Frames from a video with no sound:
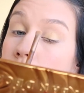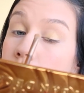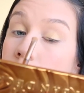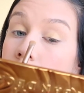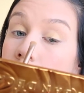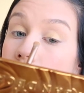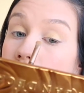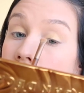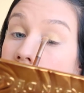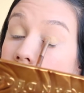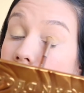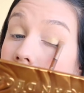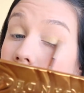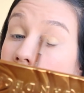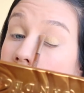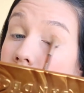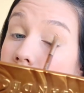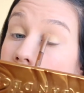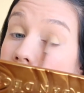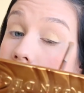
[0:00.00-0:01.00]

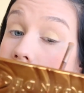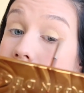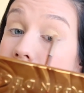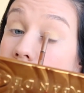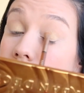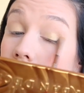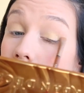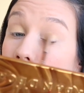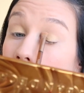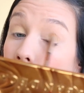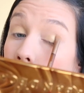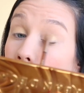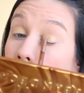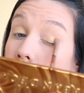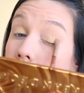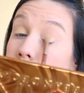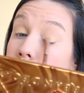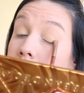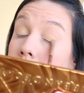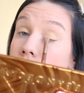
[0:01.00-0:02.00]
It is like a
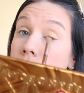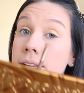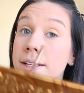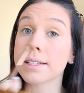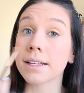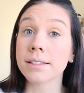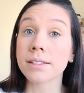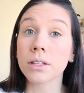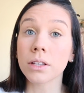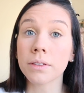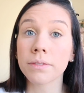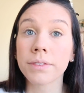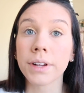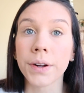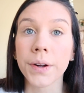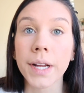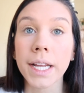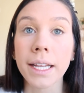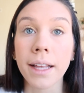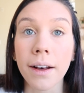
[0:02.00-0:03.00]
gold, but it does look
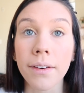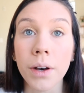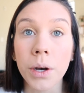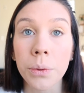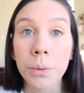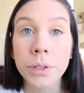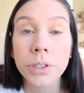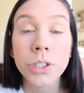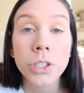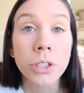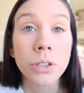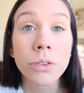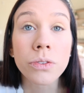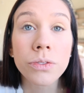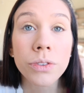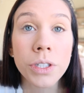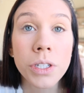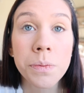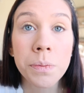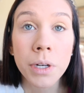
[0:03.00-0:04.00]
very yellow once you
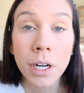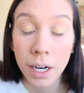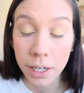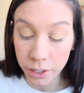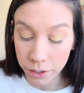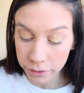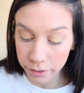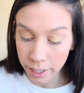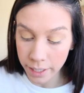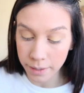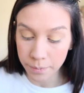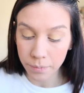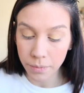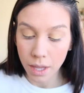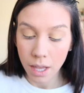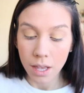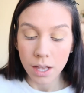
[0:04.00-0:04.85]
first put it on your lid.